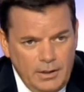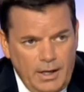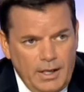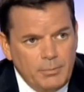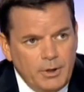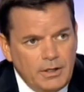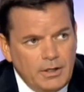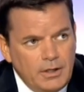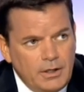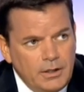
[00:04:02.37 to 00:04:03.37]
Anybody can
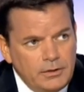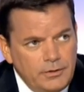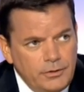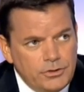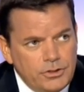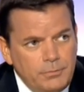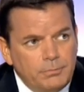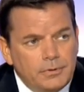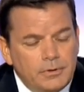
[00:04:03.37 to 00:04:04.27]
get a gun. They're cheap.